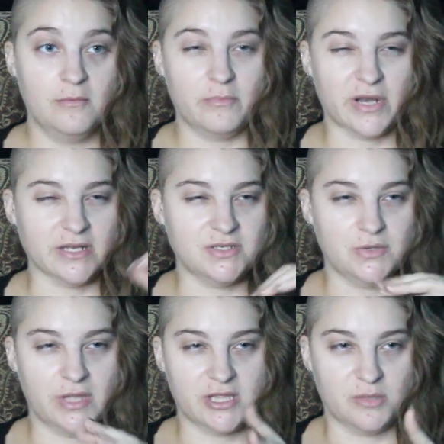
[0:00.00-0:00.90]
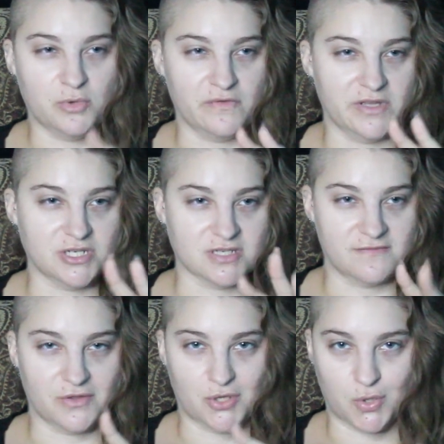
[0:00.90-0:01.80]
but I do like the movie just
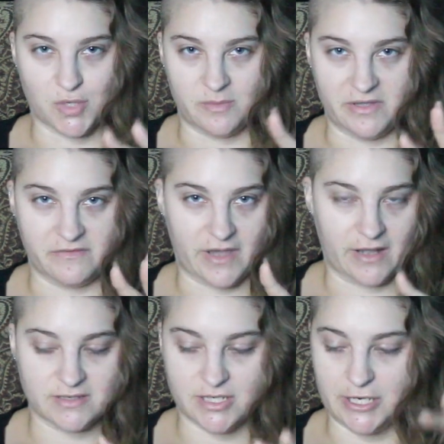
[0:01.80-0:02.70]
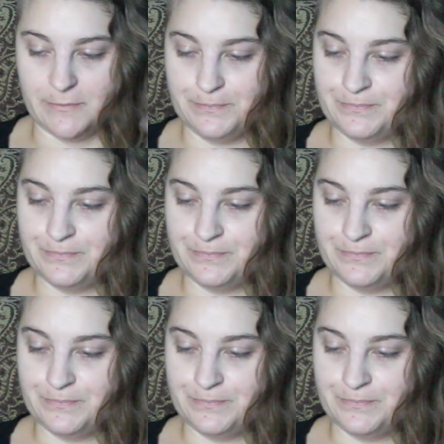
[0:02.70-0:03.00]
for the creepy factor